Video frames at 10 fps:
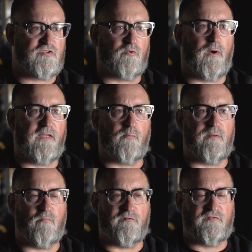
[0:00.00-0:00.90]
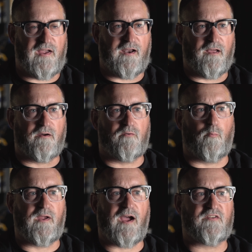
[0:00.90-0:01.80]
the way that we move data,
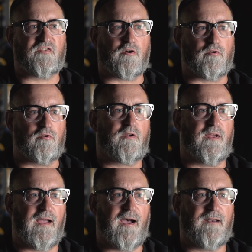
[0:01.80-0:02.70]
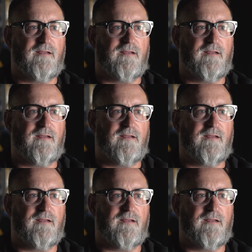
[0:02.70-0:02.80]
we had to start looking at